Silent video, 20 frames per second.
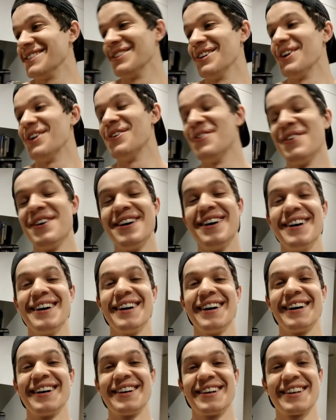So
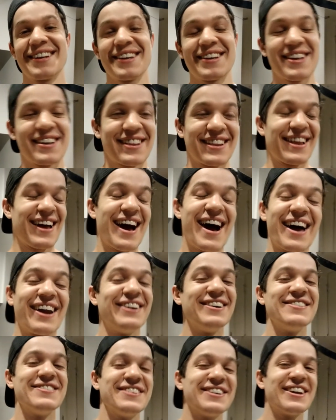uh, I
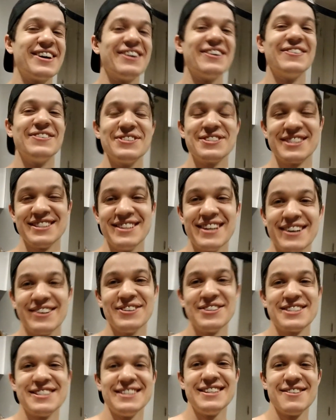don't even know. We'll see,
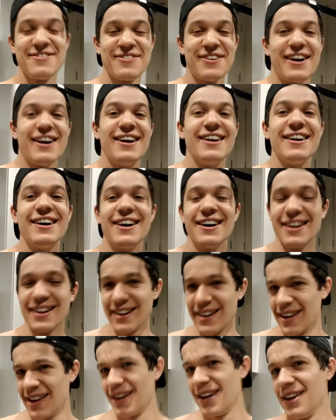we'll see if I, uh,
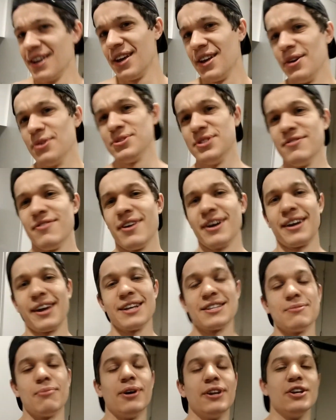see if I can
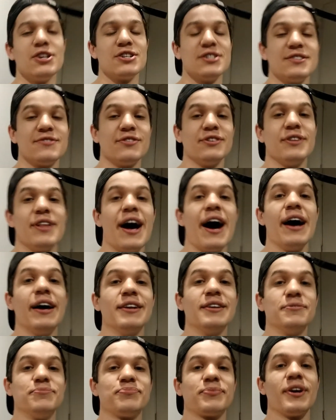get some auditions for
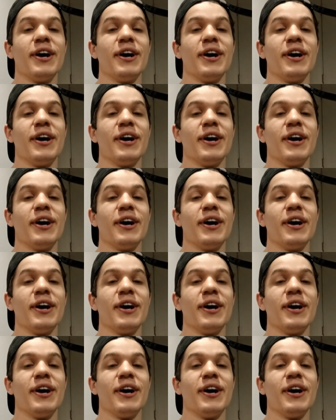that.